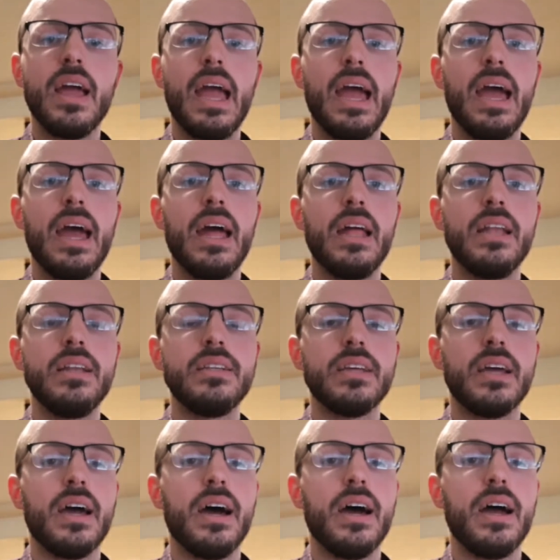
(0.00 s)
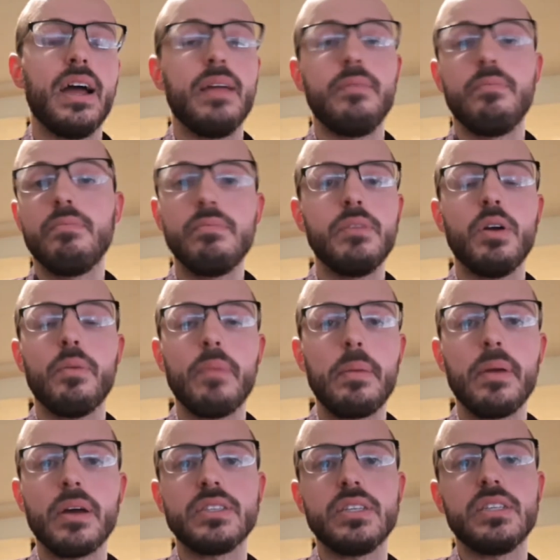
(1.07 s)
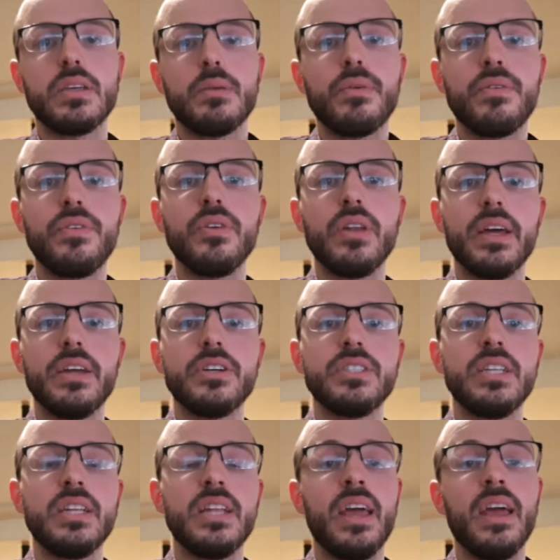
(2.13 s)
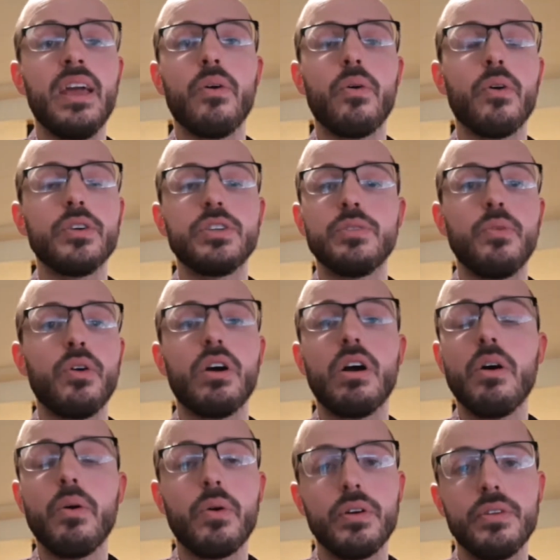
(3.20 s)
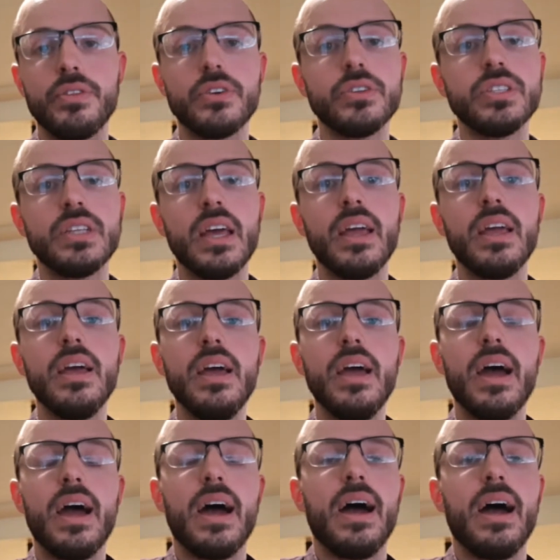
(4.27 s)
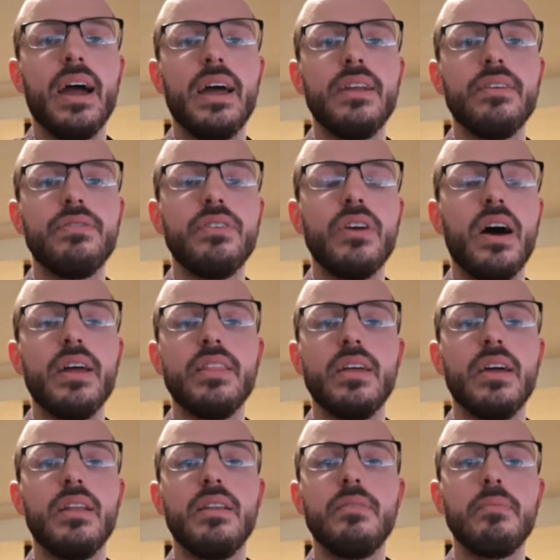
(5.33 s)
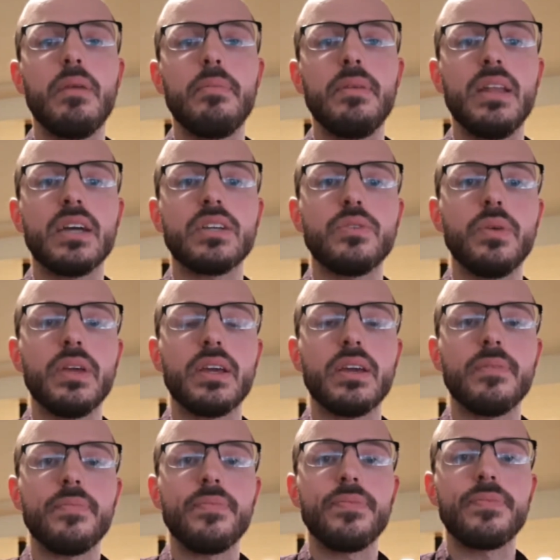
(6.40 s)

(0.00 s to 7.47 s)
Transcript: And maybe I'll see some of you later today or tomorrow or Thursday. And if not, then maybe next week.